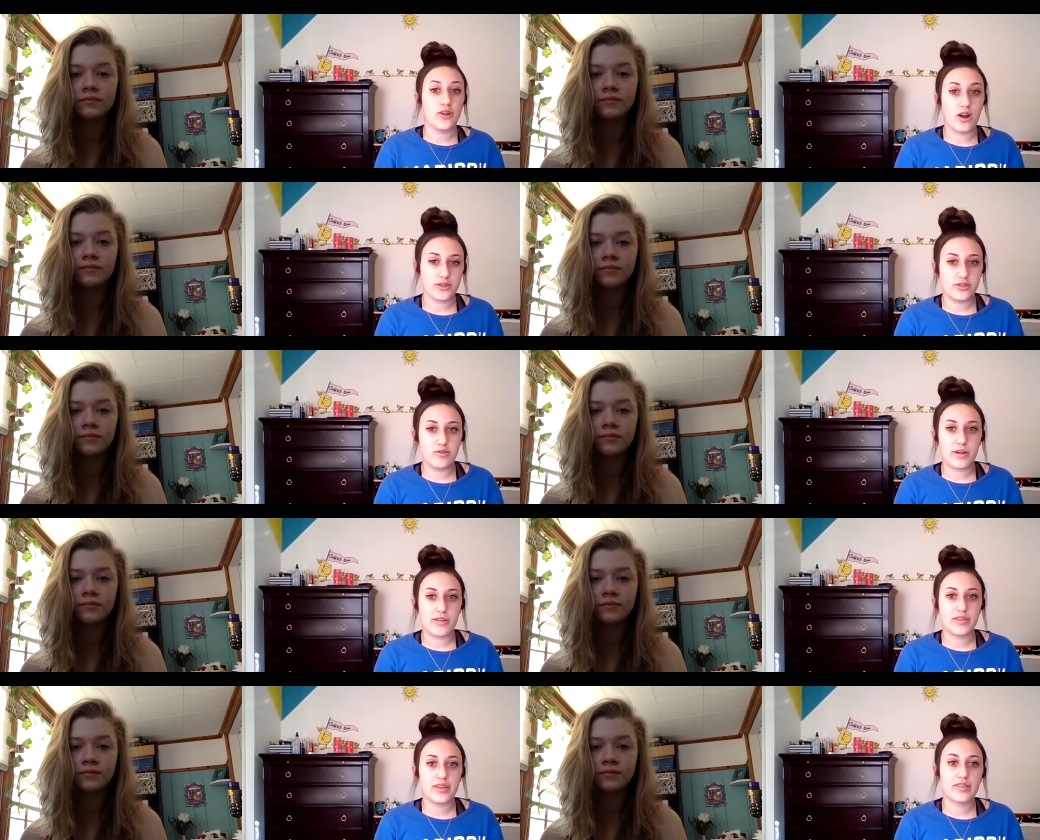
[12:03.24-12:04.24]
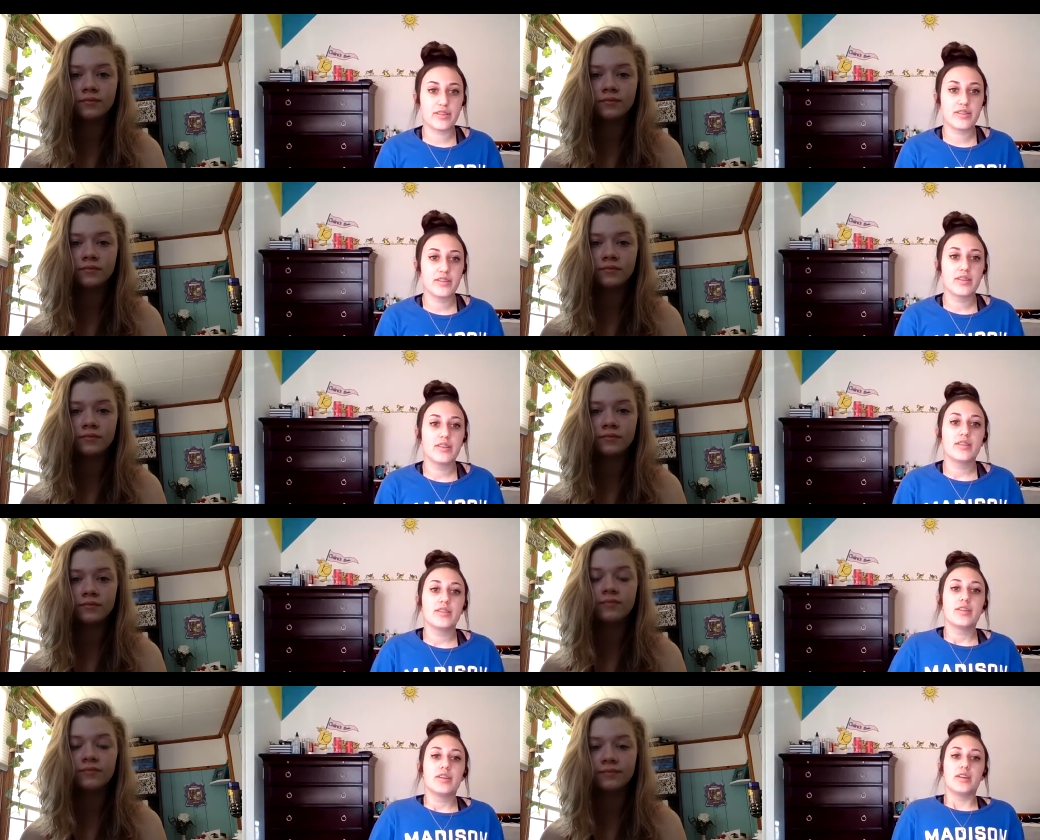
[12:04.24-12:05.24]
Speaker 1: to talk to you about this.
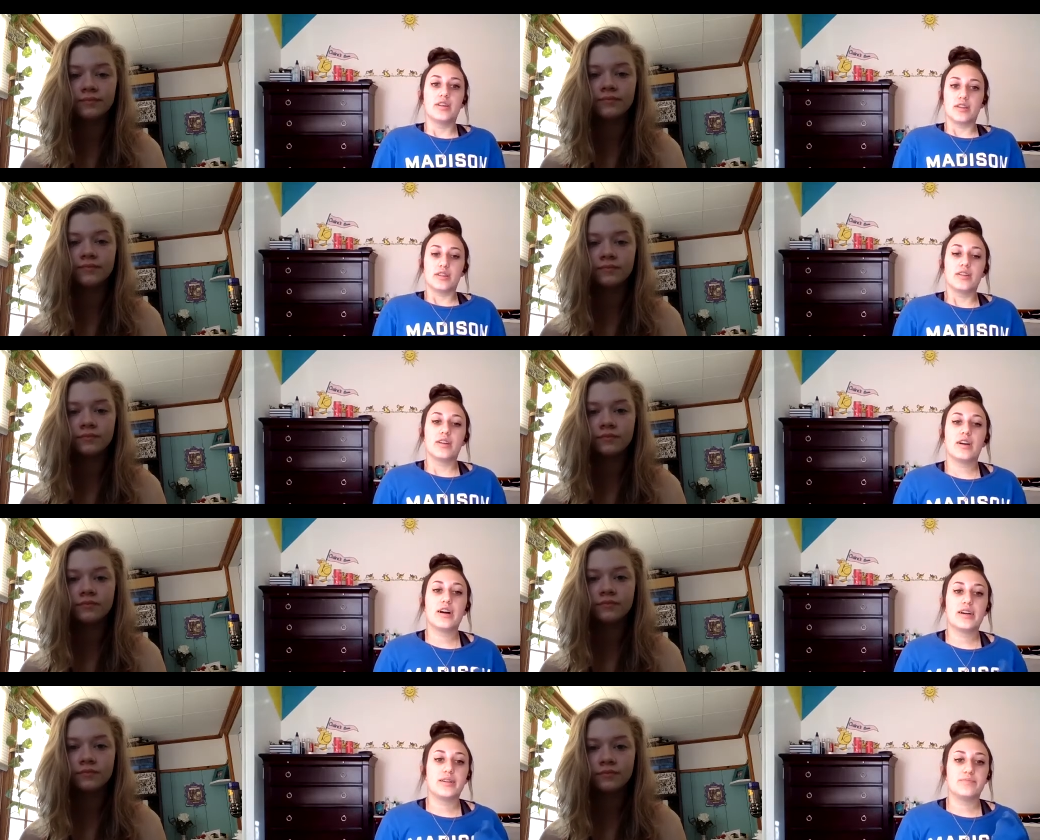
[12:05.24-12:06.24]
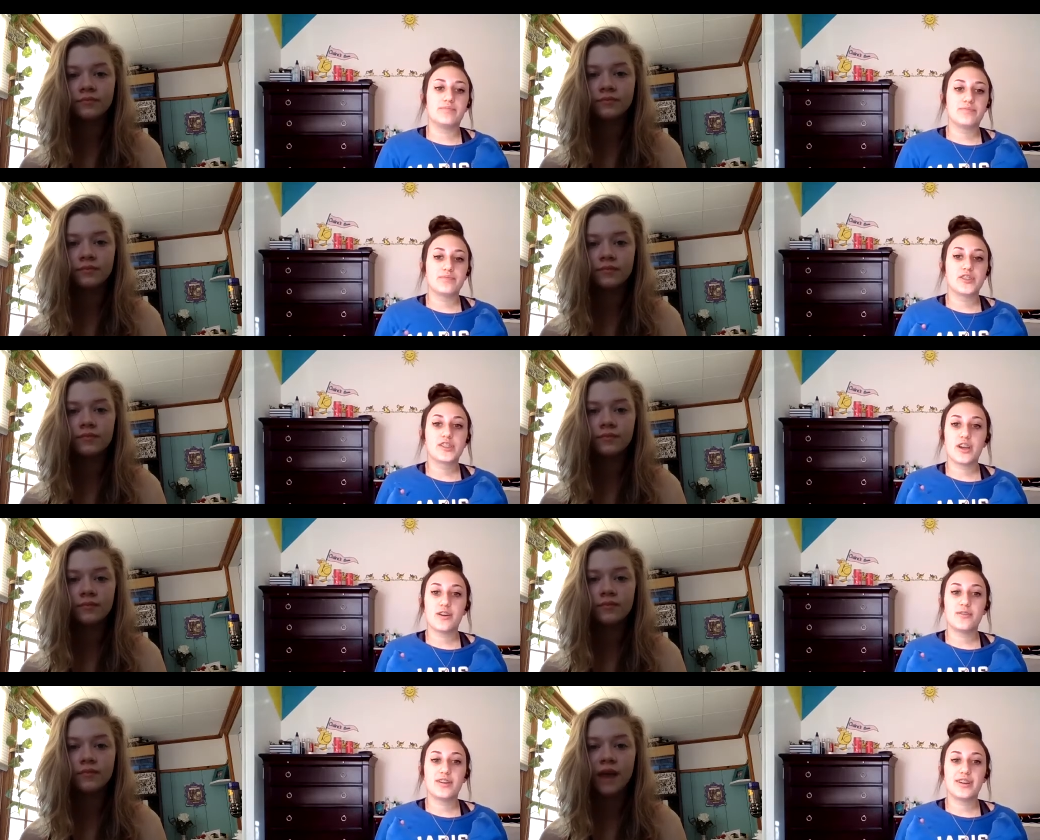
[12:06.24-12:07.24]
Um,
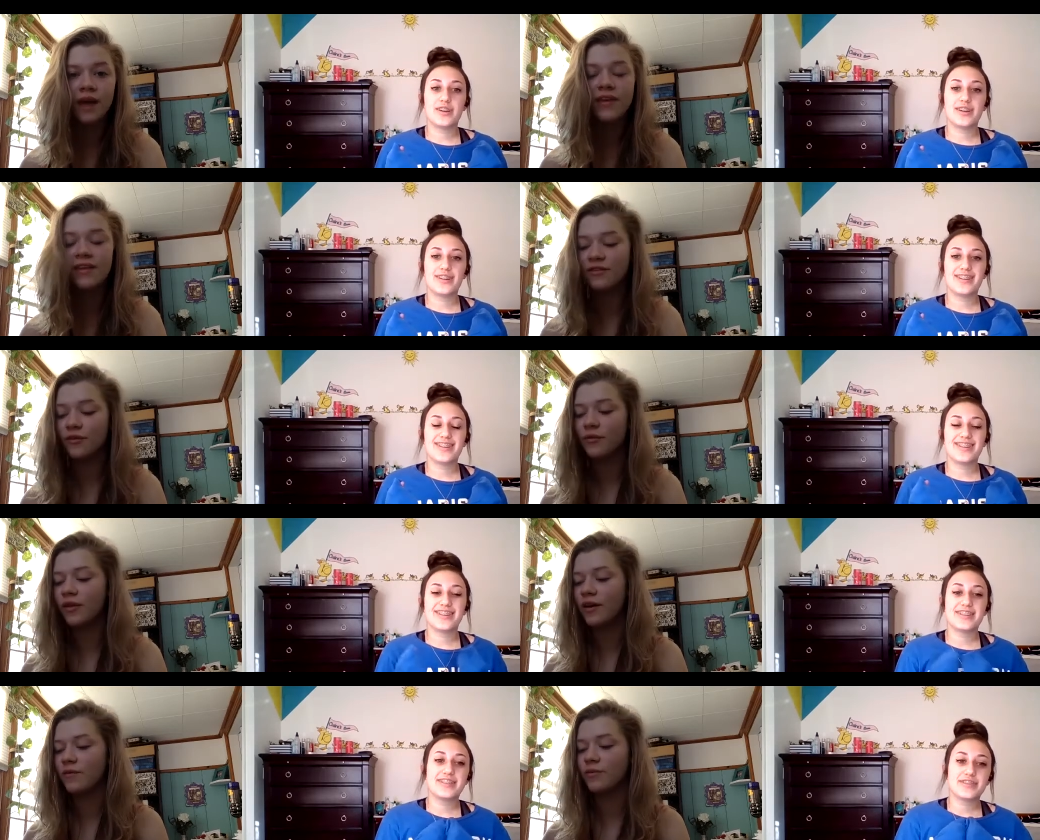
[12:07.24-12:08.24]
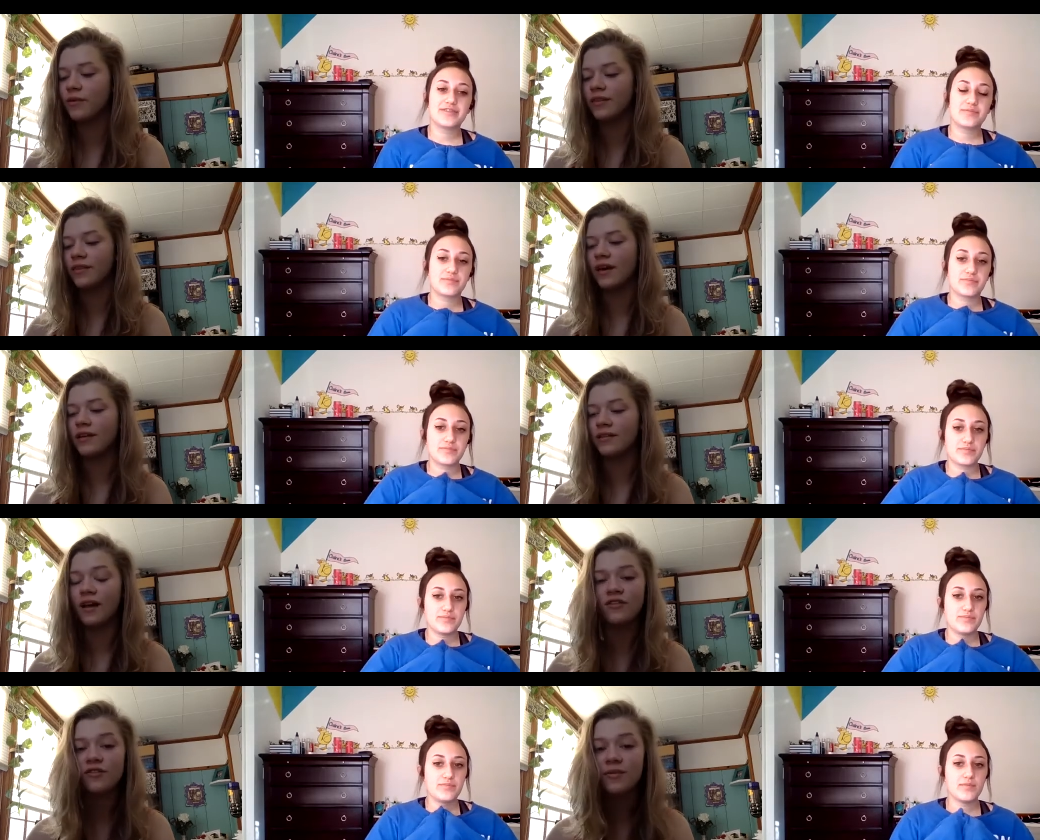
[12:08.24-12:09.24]
Speaker 2: so yeah, I think that's a really good point that
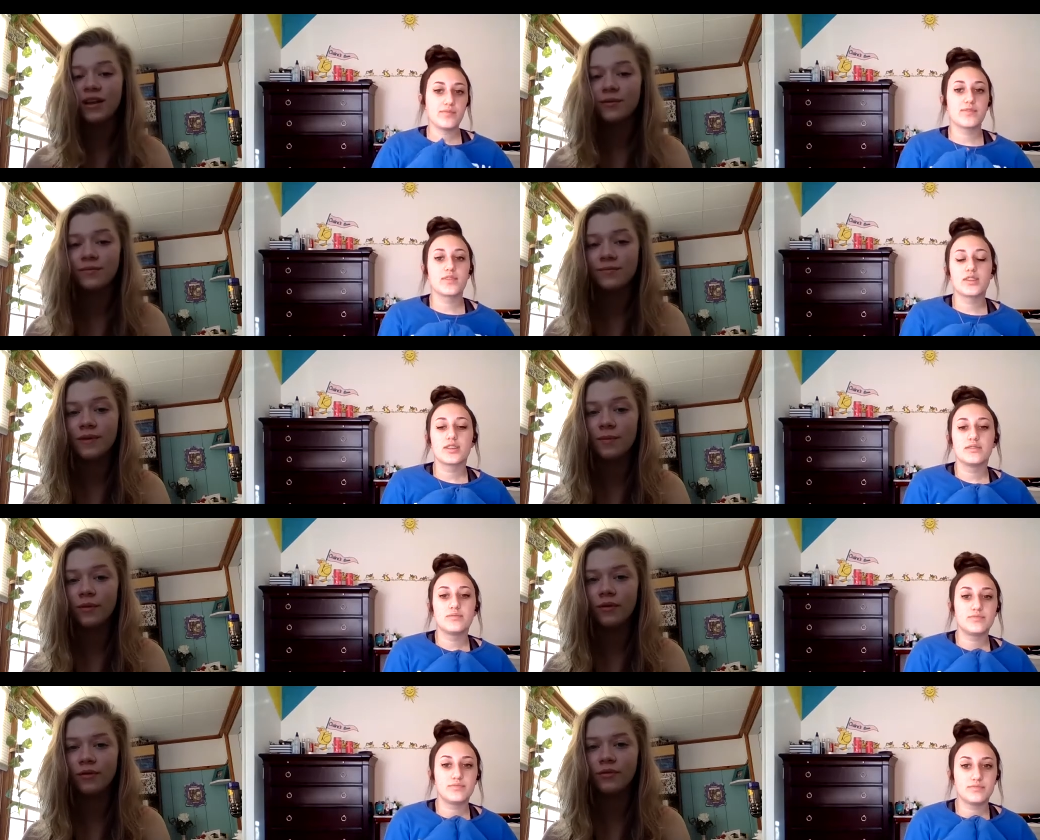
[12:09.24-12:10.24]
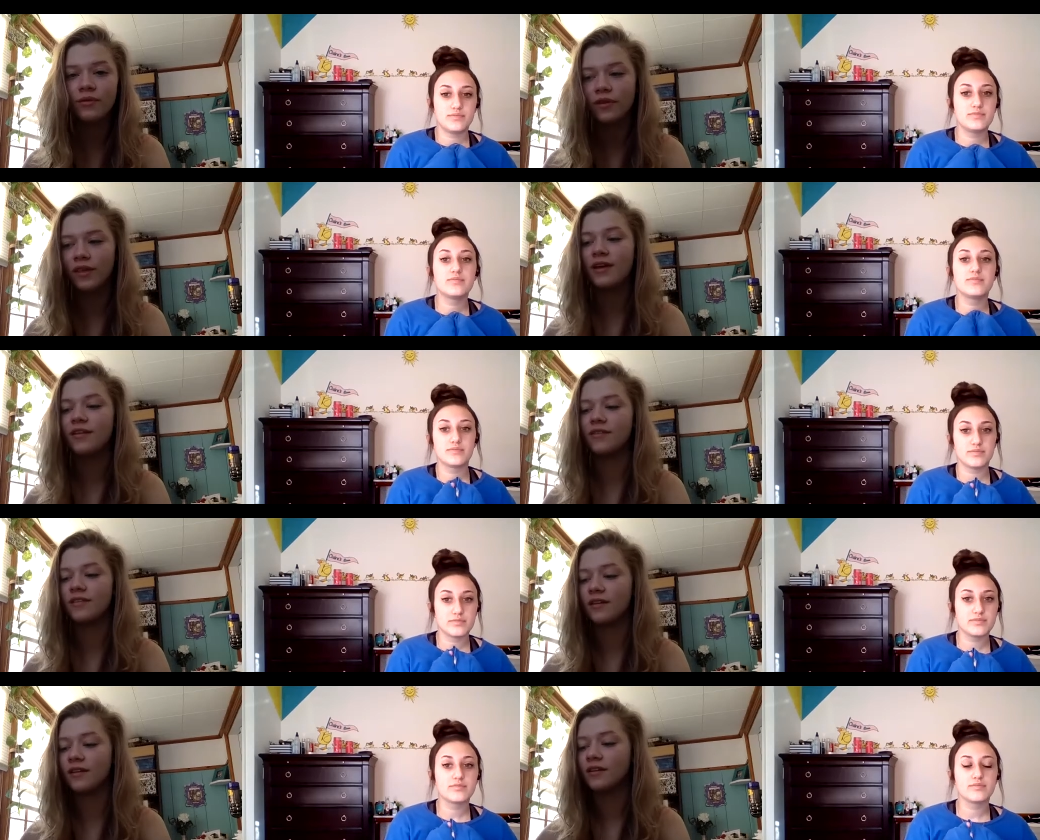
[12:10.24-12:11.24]
not too many people would really
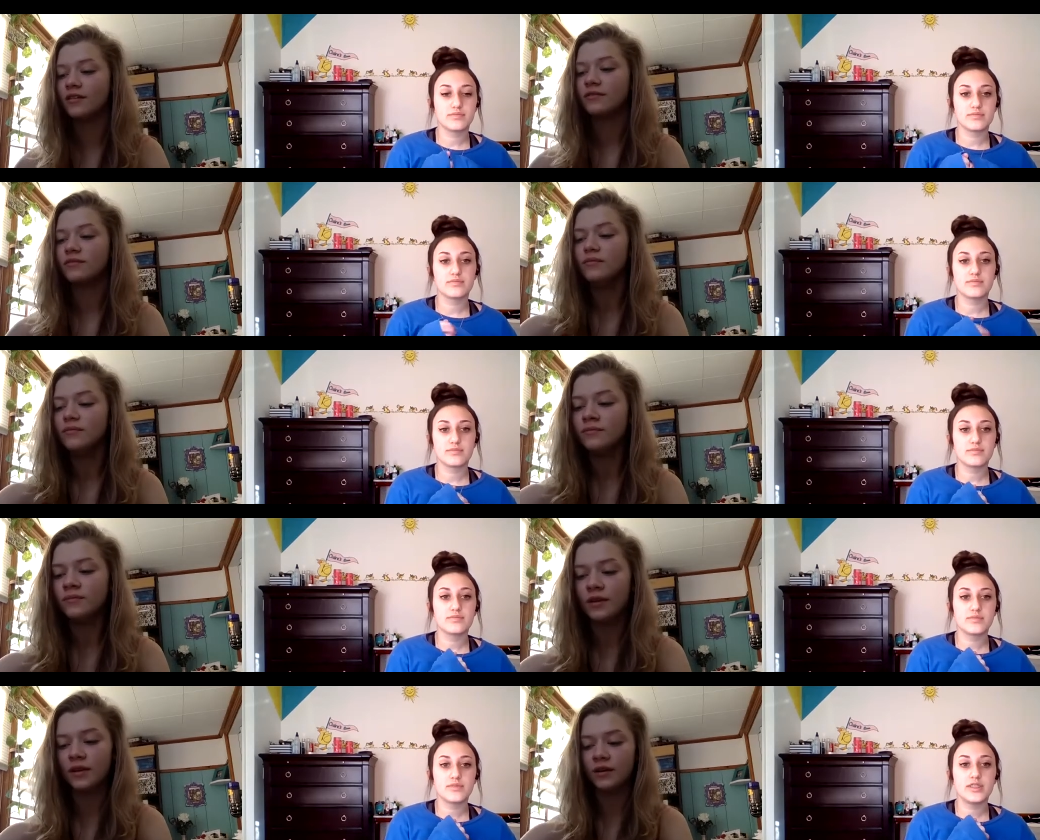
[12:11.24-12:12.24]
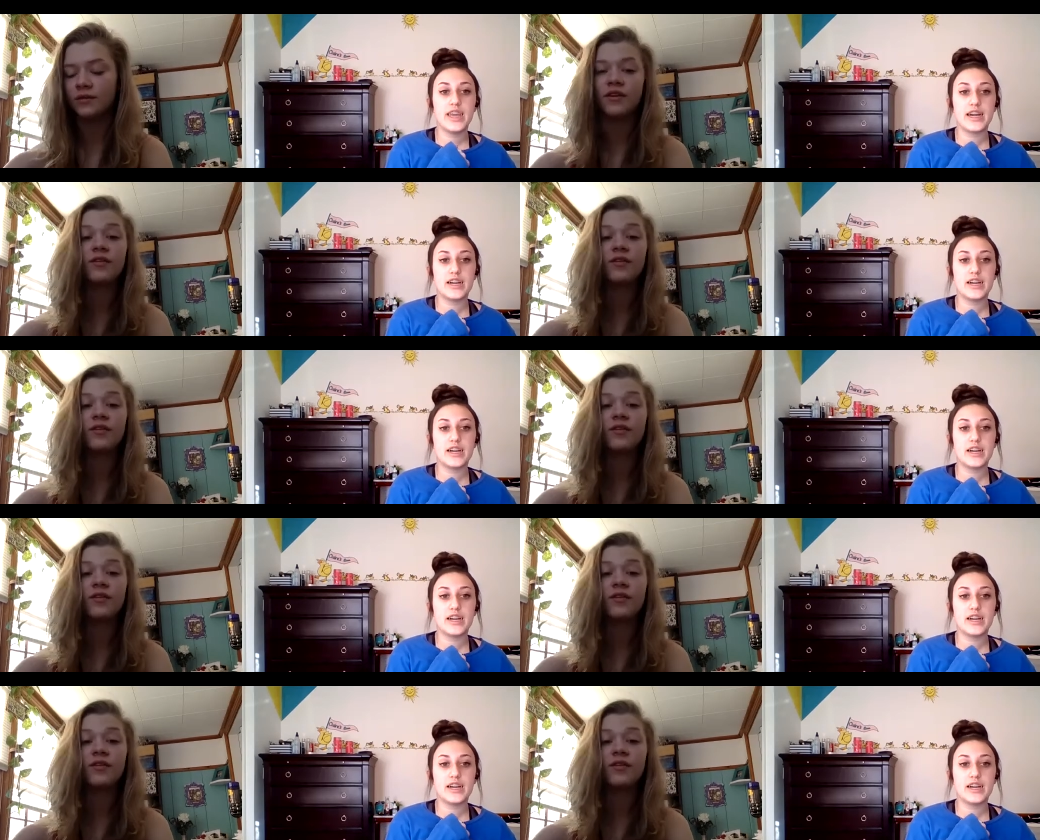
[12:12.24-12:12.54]
consider. You know, so